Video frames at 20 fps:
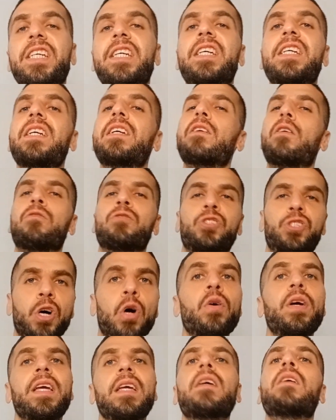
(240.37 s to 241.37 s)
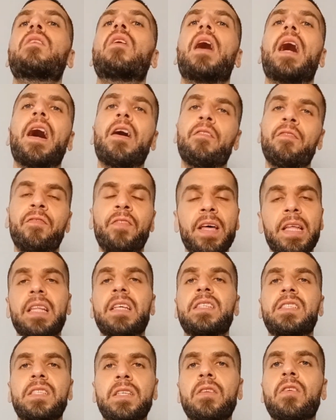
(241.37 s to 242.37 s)
here, you know, joking. You know how
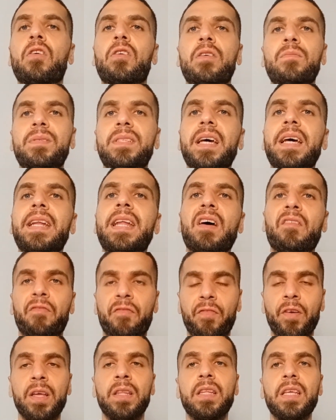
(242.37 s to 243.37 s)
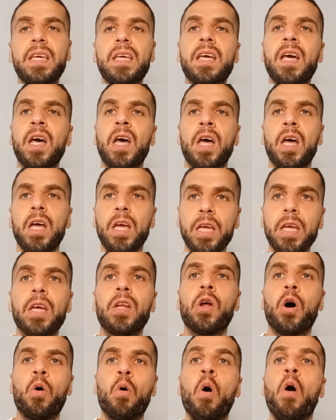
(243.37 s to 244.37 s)
fellas, you know what I'm saying? That friendly, you
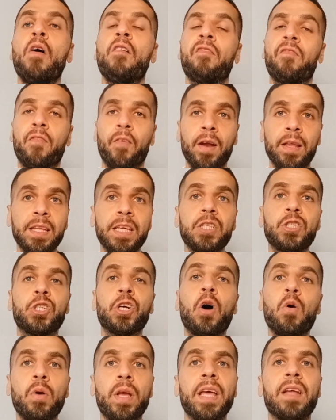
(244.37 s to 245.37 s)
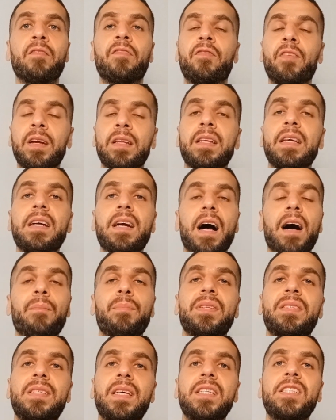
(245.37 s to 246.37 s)
know, friendly joking, friendly
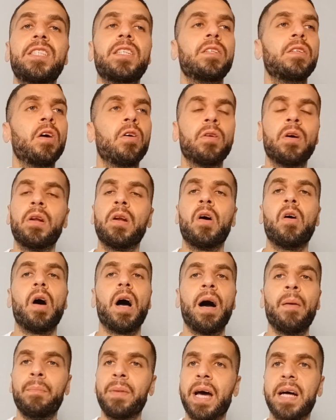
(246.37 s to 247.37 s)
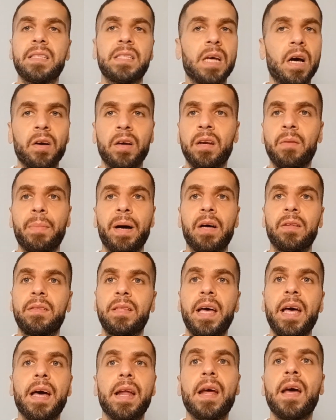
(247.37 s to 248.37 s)
competition. No, no, no. I'm not talking about
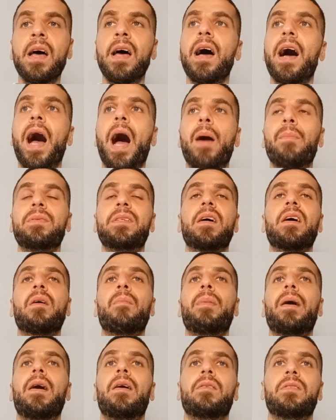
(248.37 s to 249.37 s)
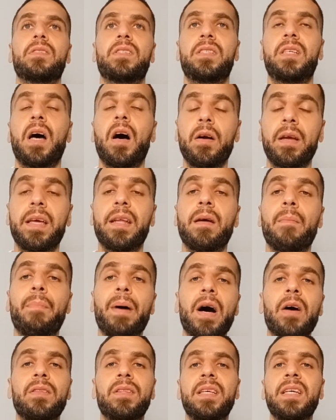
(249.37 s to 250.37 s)
that. I'm talking about talking
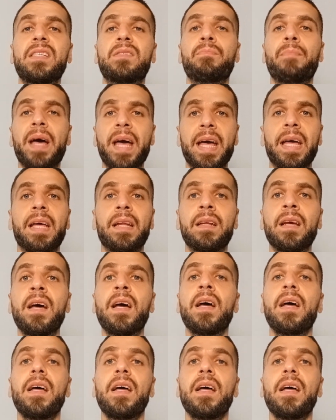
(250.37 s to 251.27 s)
about this man,